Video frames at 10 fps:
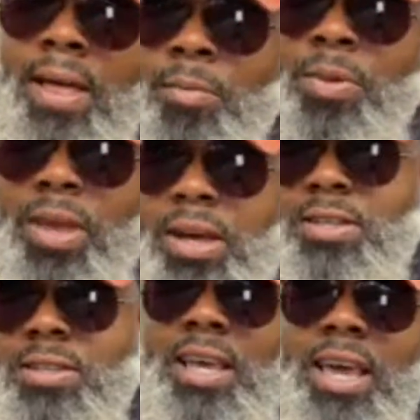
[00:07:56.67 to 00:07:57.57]

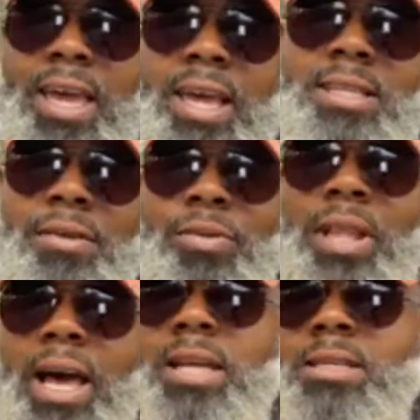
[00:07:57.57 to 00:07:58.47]
because as I
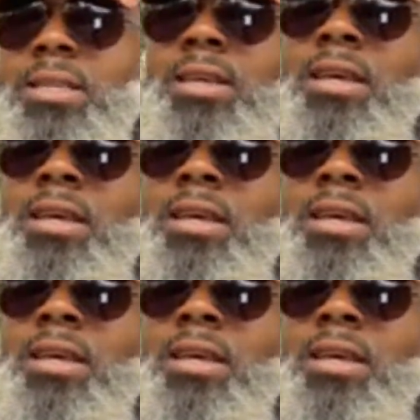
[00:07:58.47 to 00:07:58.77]
realized,